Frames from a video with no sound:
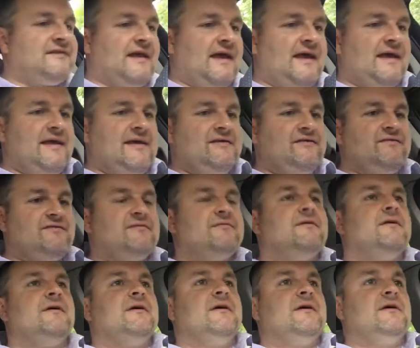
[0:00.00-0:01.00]
It has
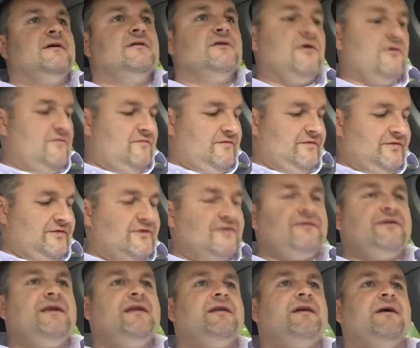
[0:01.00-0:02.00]
a little over
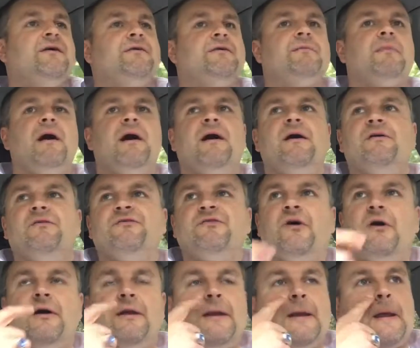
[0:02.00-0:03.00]
1,300 miles
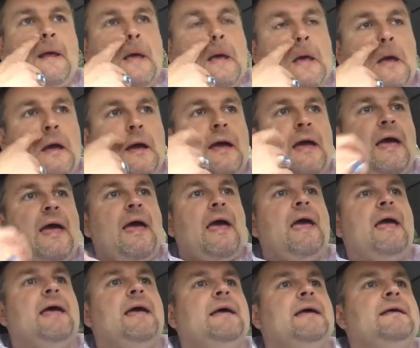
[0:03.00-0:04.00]
on it,
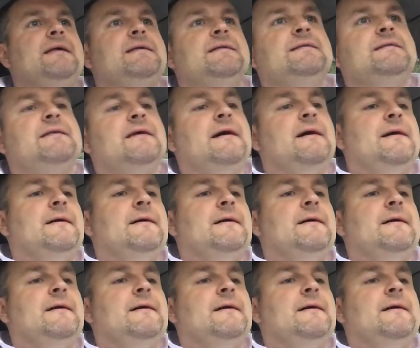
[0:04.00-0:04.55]
and